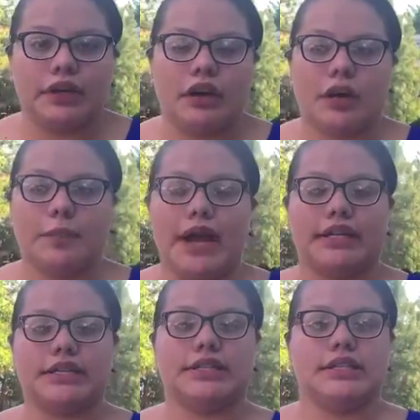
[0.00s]
our
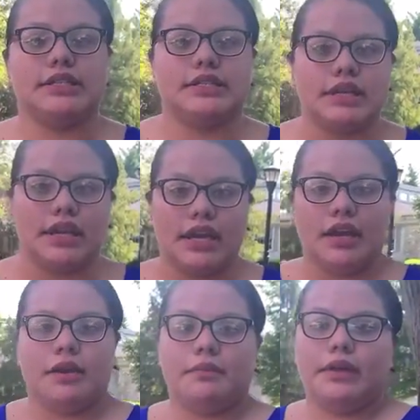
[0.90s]
practices
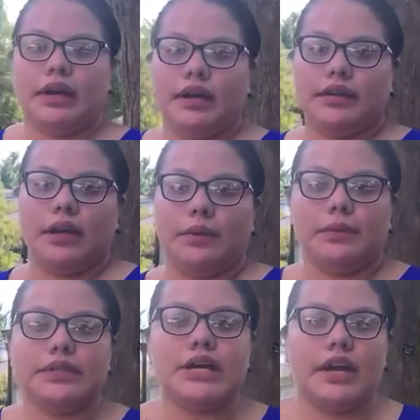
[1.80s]
that we were
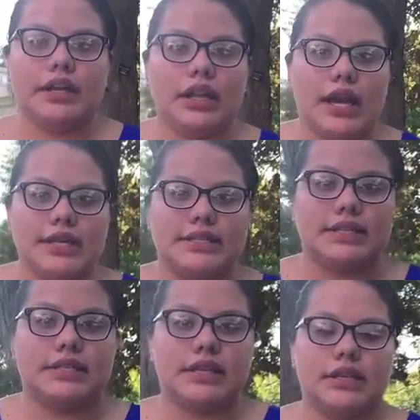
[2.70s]
taught in
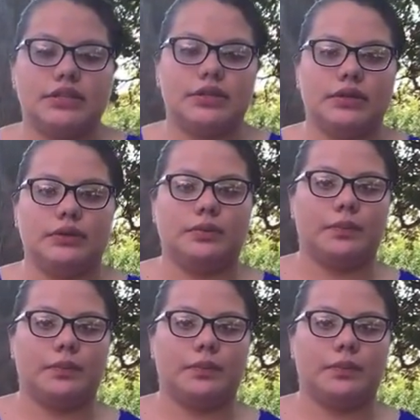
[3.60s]
classes into